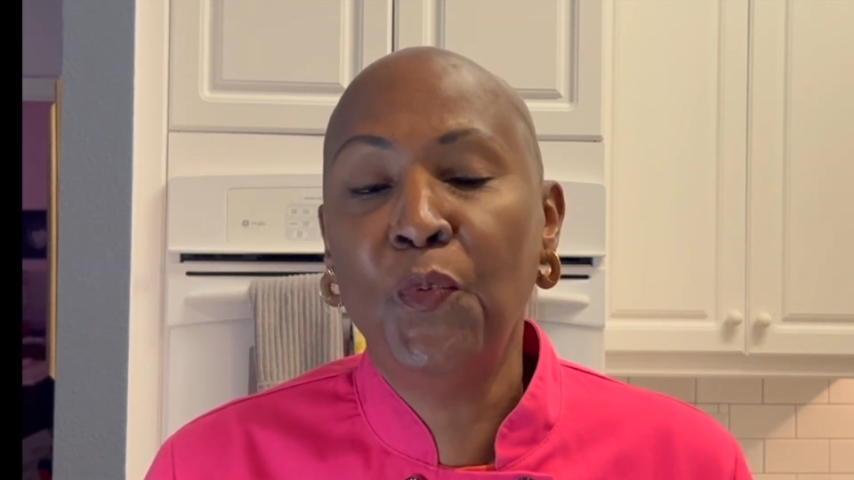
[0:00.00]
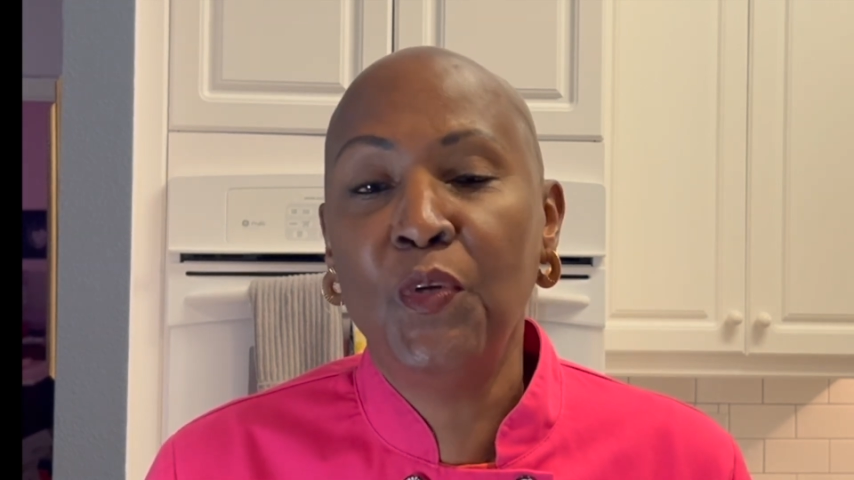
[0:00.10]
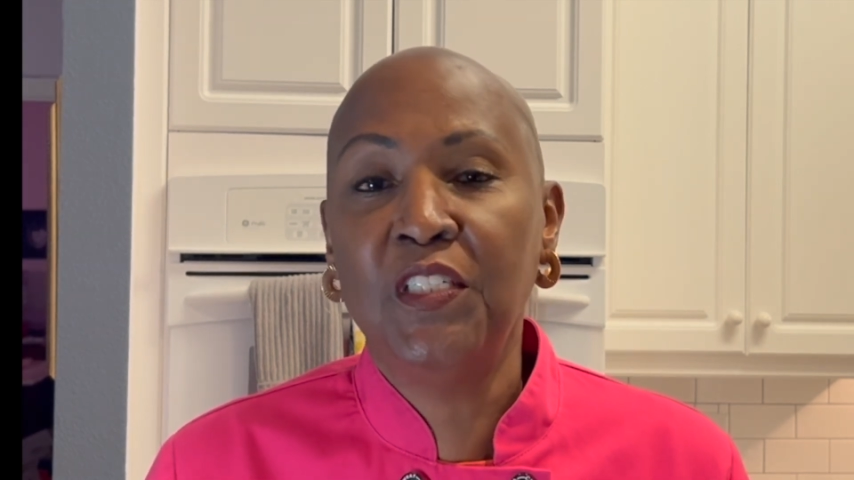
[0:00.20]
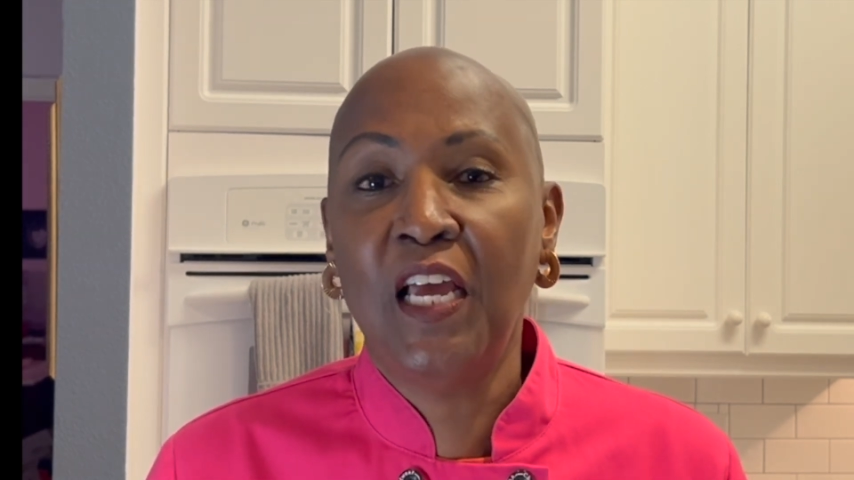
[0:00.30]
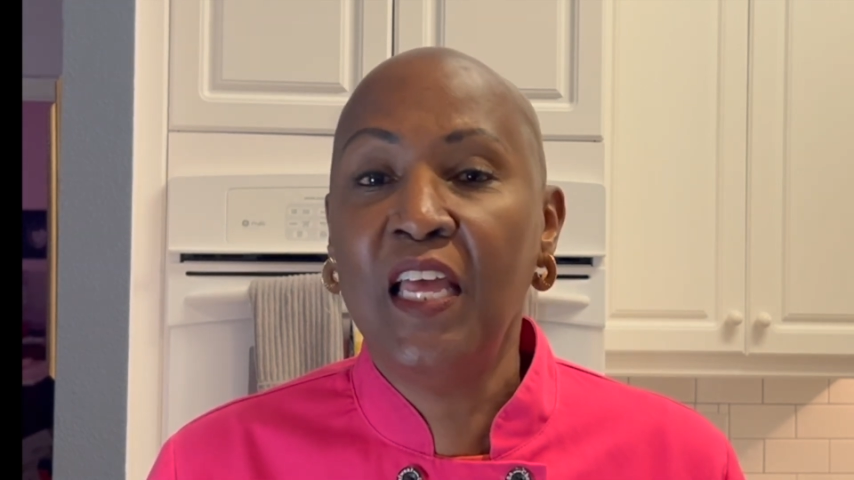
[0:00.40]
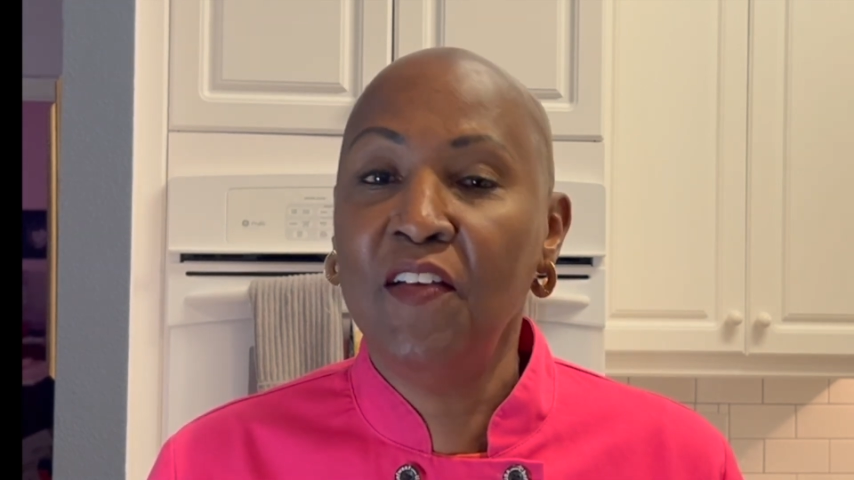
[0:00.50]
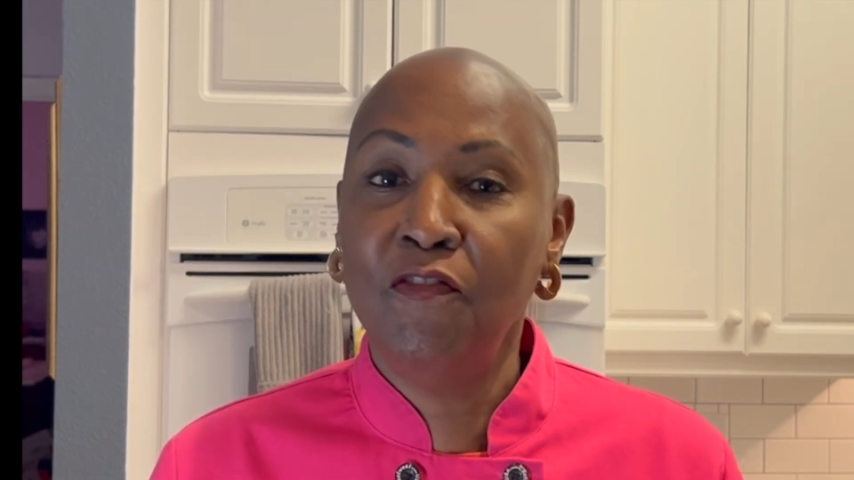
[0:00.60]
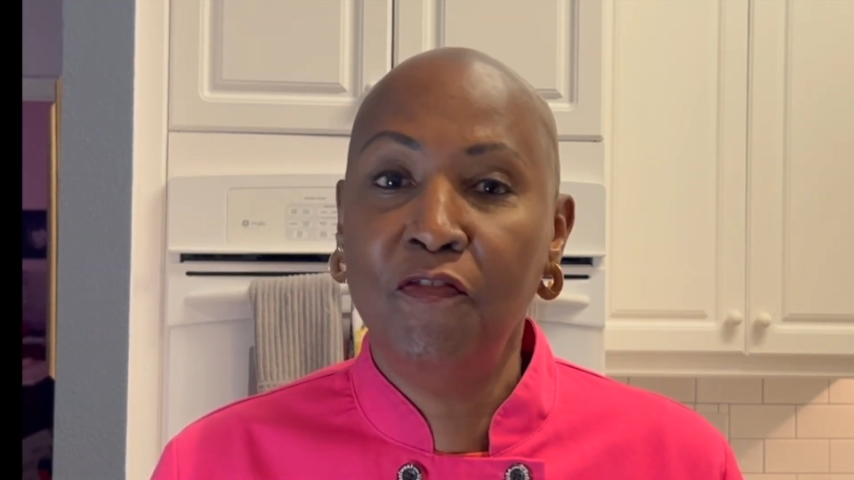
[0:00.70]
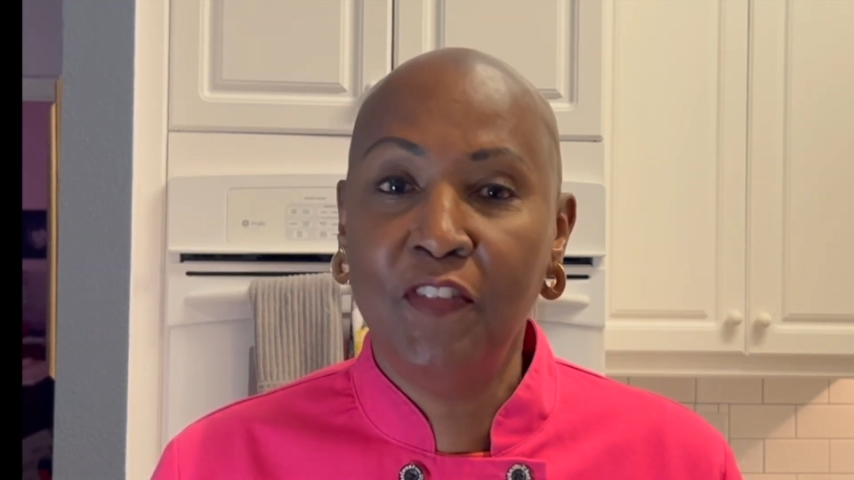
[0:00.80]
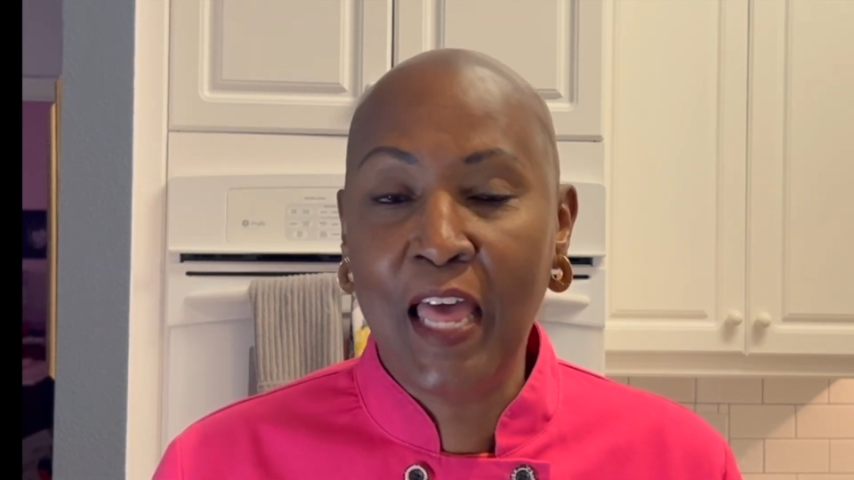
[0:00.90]
which I have
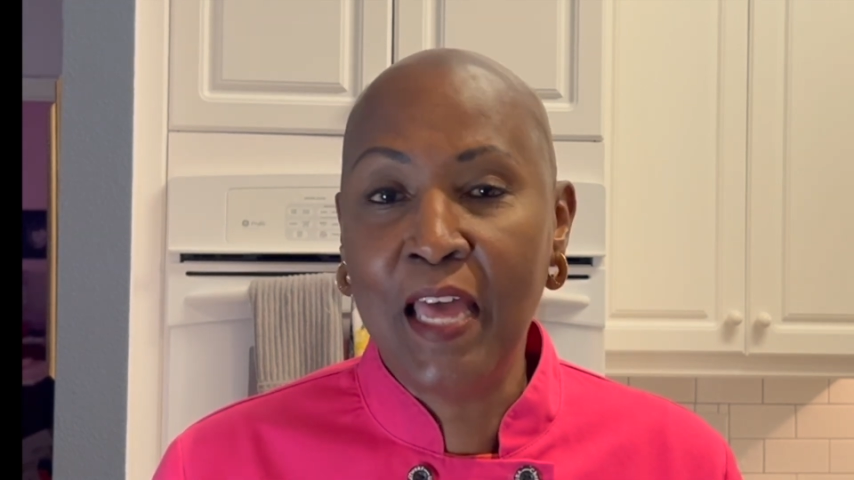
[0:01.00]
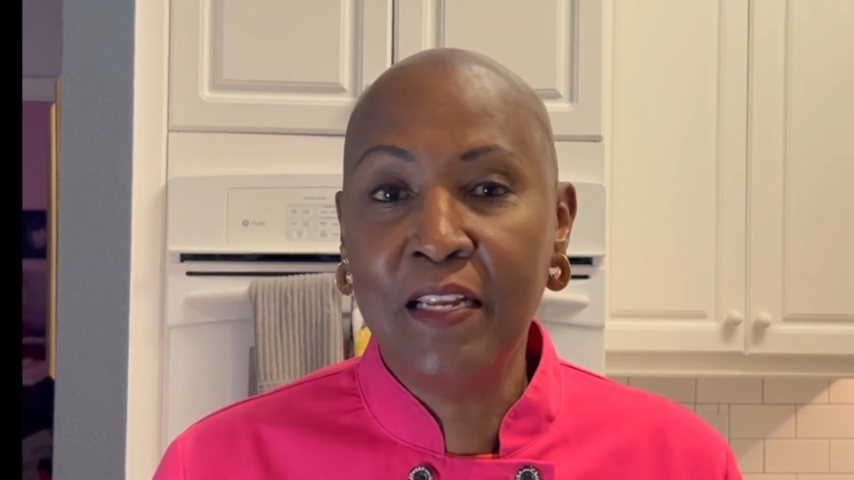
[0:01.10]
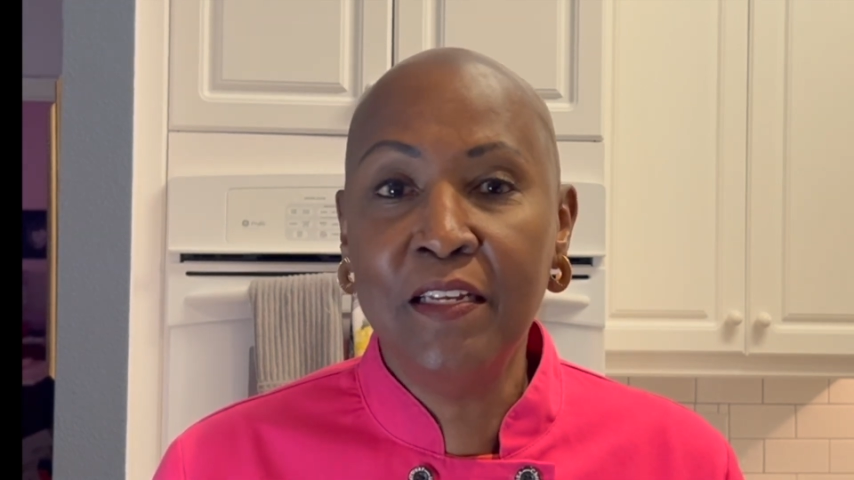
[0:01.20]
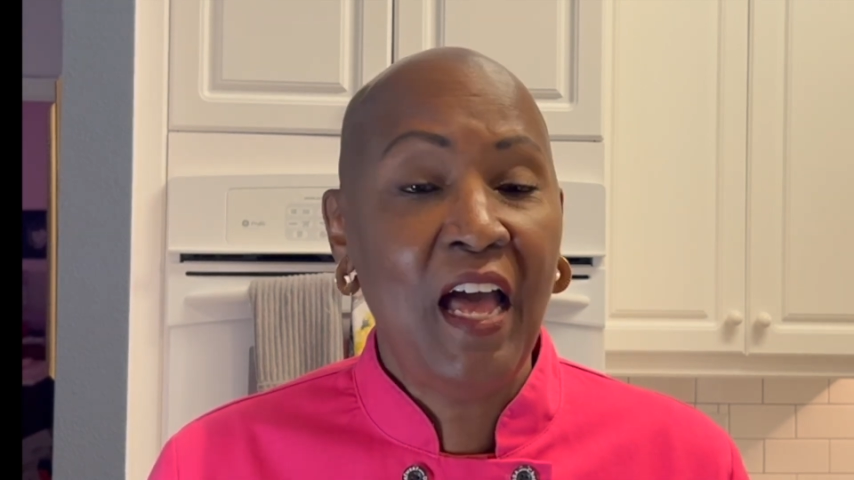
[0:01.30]
flattened.